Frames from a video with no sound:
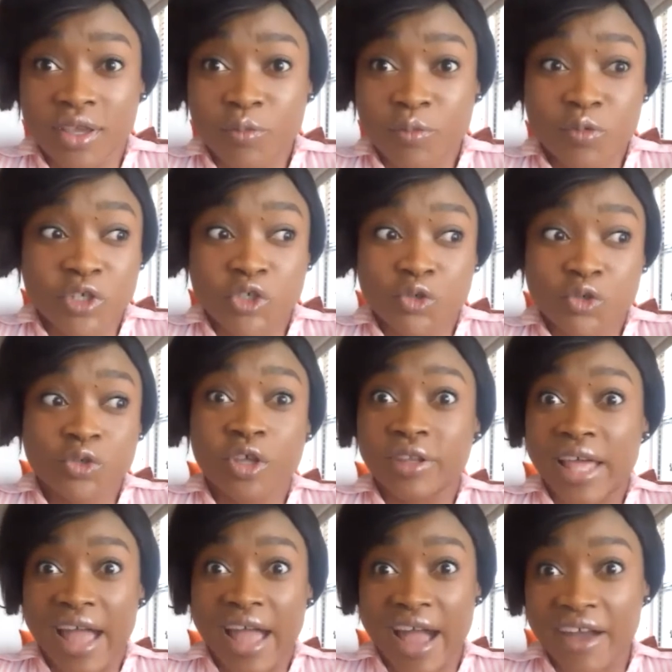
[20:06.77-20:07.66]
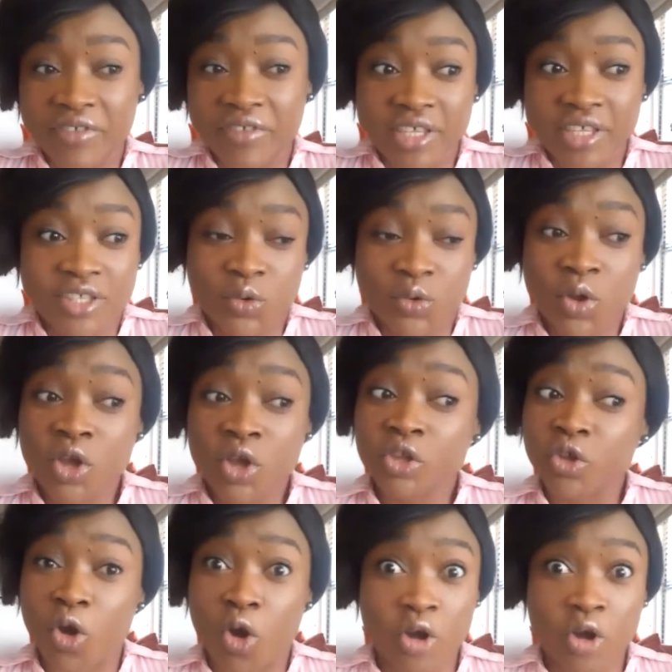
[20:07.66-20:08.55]
We shouldn't have it. So
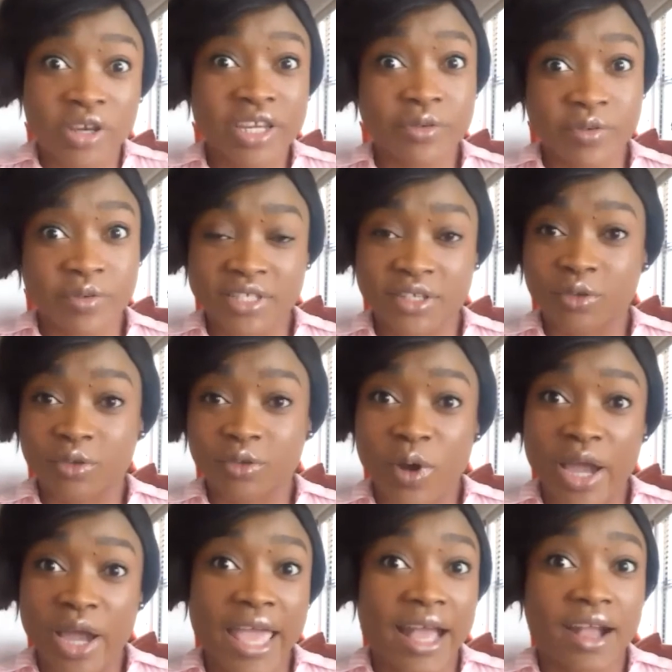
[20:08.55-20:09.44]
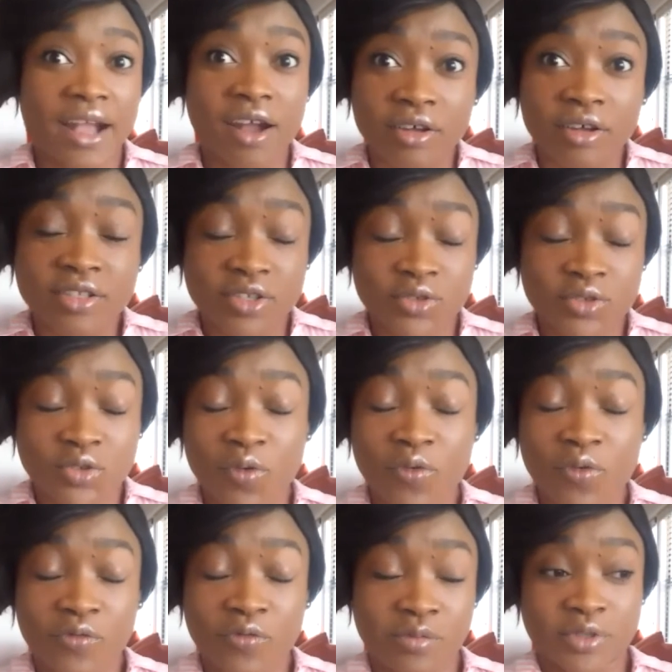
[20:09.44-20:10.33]
the only reason why I got
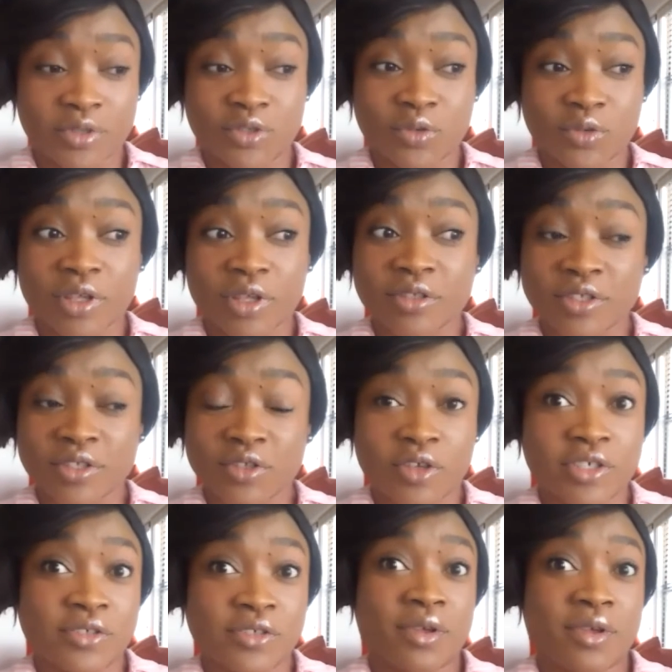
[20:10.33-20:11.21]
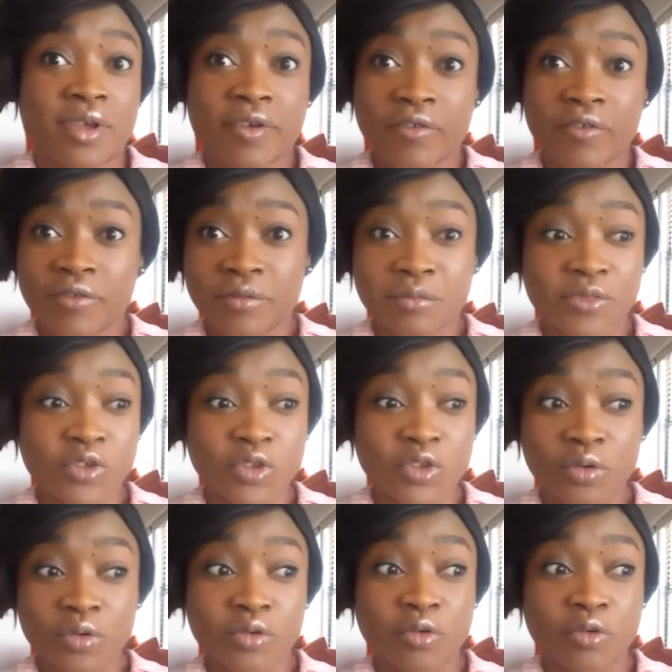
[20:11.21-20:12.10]
such
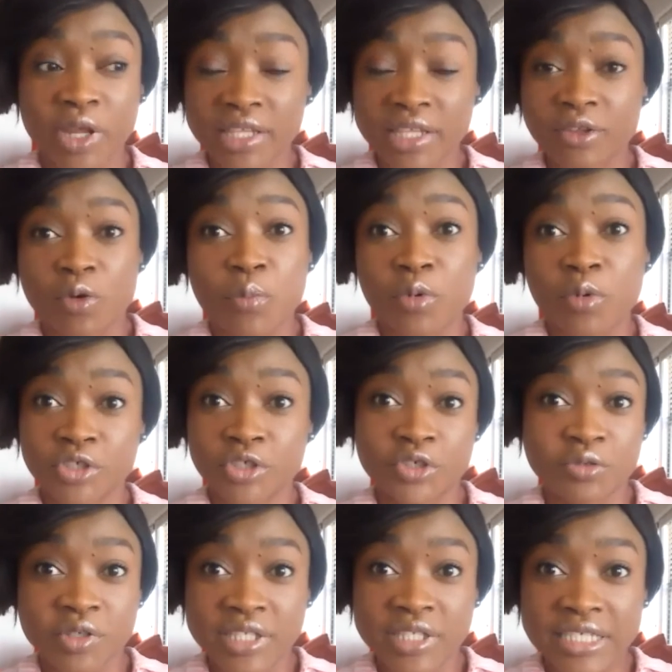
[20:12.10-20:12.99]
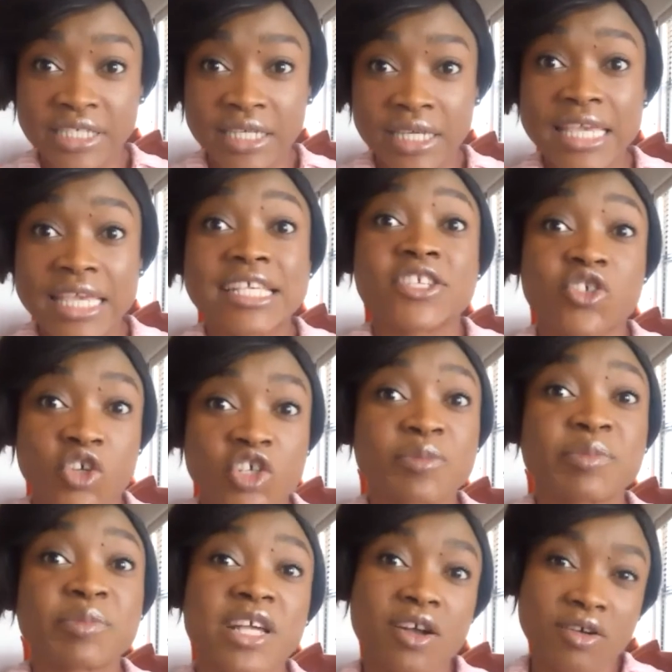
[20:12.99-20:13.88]
great opportunity is
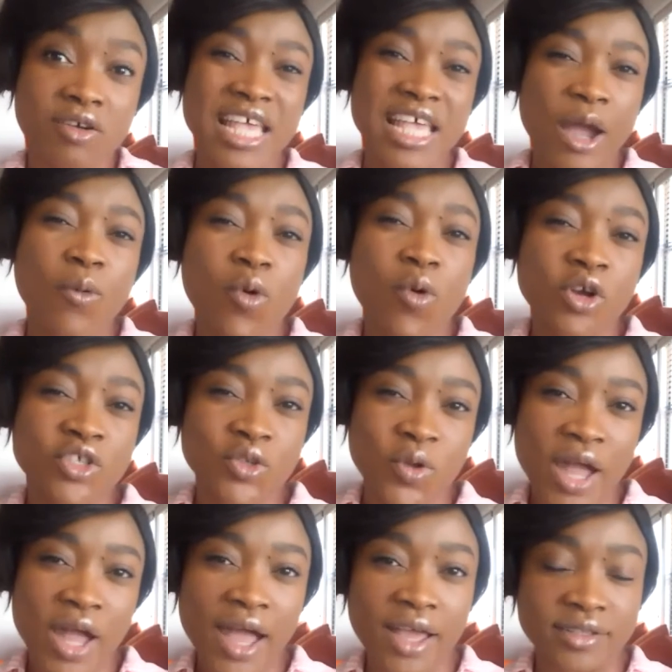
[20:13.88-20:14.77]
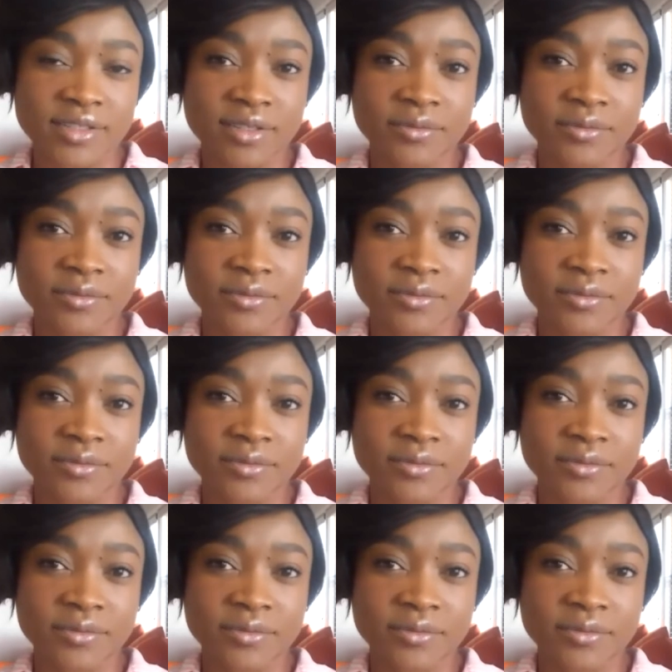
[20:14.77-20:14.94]
just because I worked so hard.